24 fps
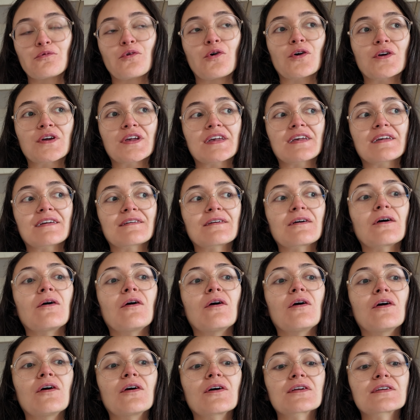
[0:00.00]
walking
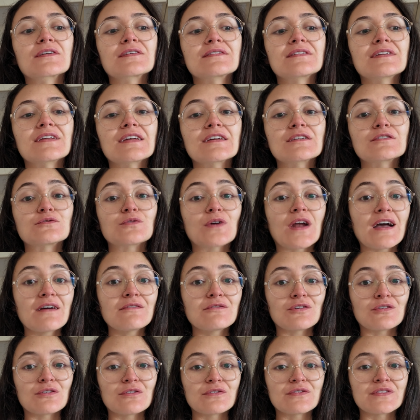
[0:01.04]
on
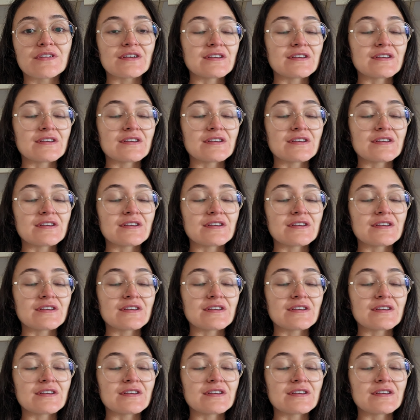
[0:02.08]
gravel.